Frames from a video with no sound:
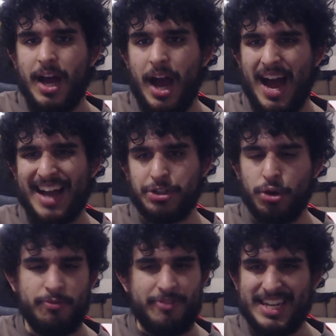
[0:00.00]
I
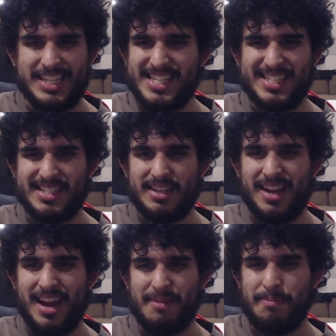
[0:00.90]
don't think this is
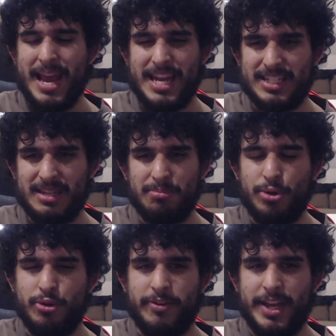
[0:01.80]
an amazing
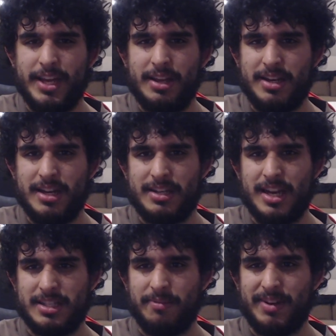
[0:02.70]
movie.
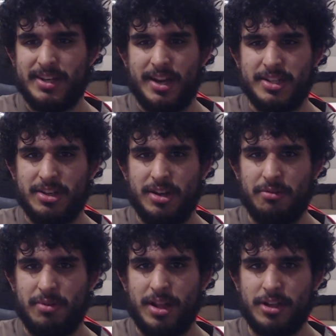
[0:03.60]
That's something that's going to
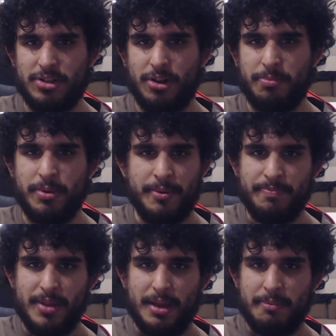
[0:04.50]
really top
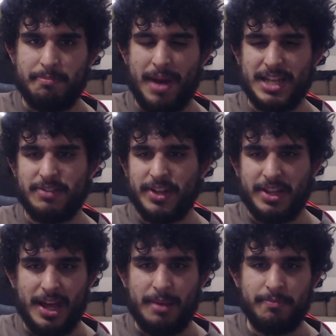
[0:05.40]
massive
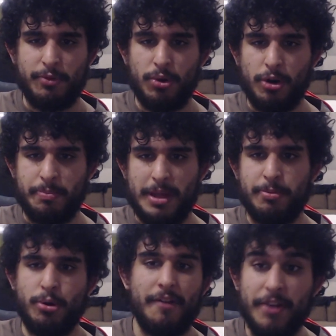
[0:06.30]
acclaim for a lot of
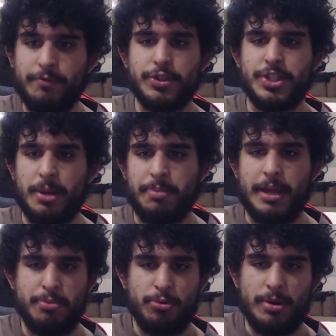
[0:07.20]
people. I think for some
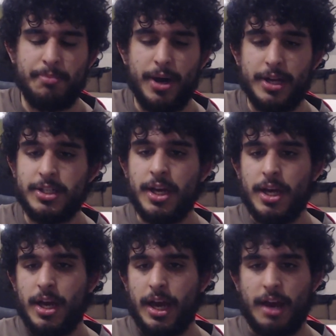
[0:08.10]
people it might,
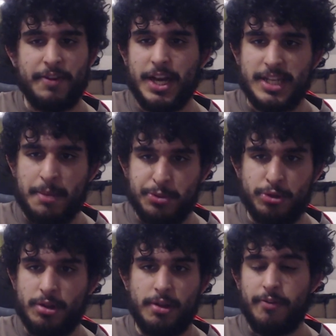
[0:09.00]
and I think that's
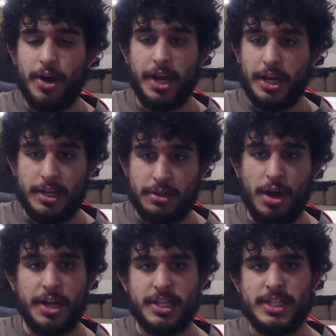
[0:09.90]
absolutely fine. I could
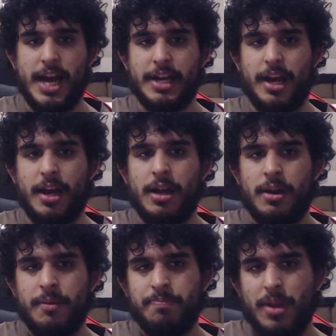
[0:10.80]
understand that.
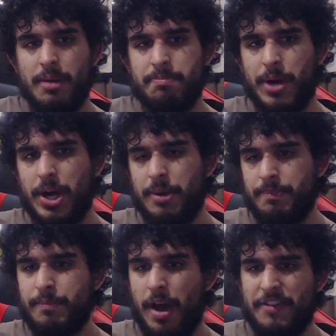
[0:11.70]
But
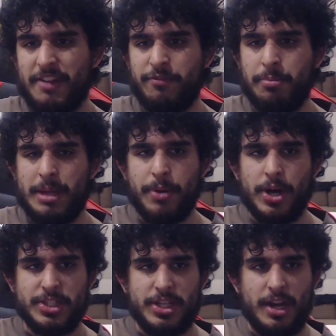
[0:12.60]
I think for me
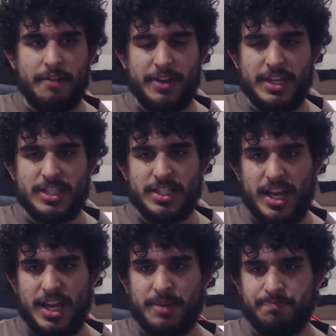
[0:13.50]
personally, I think this is a